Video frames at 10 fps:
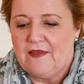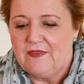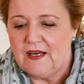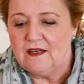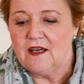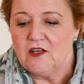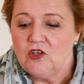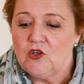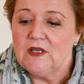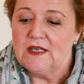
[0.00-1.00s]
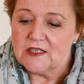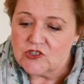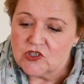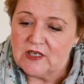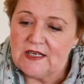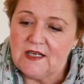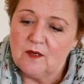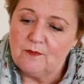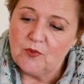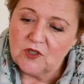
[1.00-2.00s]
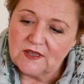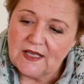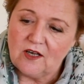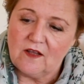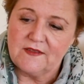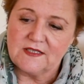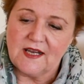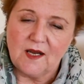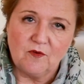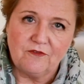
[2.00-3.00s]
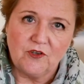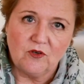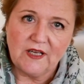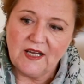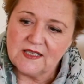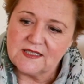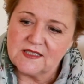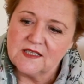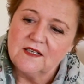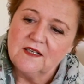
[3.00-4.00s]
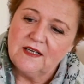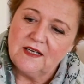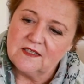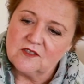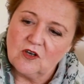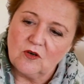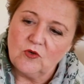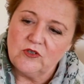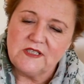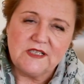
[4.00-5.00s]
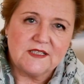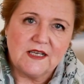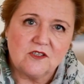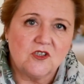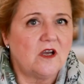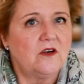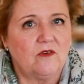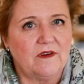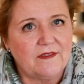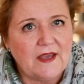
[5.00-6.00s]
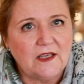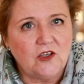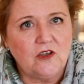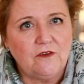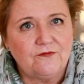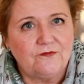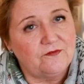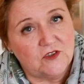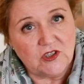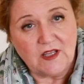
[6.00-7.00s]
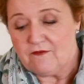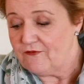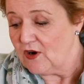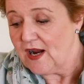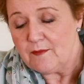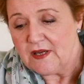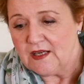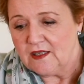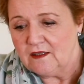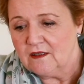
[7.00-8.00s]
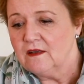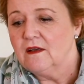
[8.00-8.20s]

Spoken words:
And then you literally put that on the table for your guest. It's got all your details on, or a thank you to them for coming.